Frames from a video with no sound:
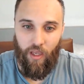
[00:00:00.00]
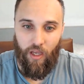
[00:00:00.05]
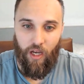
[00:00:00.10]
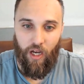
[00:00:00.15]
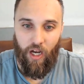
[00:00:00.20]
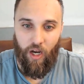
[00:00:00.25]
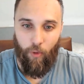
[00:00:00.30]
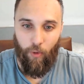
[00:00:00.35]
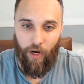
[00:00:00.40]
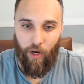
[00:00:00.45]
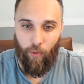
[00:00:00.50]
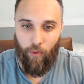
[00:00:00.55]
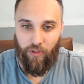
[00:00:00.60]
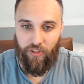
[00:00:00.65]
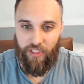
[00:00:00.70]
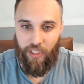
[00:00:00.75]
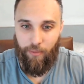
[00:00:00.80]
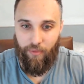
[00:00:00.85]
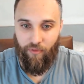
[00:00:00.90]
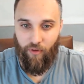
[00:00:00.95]
What I will
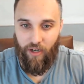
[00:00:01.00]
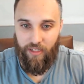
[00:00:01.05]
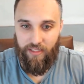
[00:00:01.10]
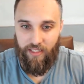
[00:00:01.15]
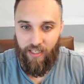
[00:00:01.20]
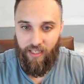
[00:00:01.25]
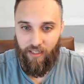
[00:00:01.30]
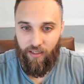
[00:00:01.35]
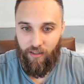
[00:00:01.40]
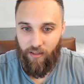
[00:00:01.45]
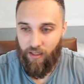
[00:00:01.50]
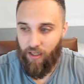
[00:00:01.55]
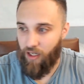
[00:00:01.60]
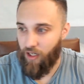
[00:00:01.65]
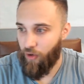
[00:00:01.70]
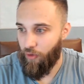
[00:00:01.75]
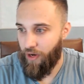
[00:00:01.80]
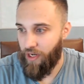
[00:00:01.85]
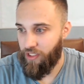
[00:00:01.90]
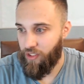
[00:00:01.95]
say before I take
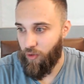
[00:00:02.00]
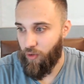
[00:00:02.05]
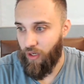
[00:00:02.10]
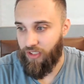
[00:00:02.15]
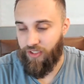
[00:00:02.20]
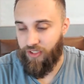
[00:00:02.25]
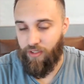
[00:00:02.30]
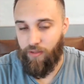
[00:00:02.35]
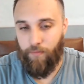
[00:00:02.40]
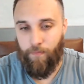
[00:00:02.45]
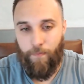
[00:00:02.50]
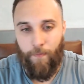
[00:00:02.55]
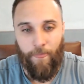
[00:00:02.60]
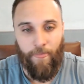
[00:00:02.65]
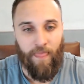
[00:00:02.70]
Grant's question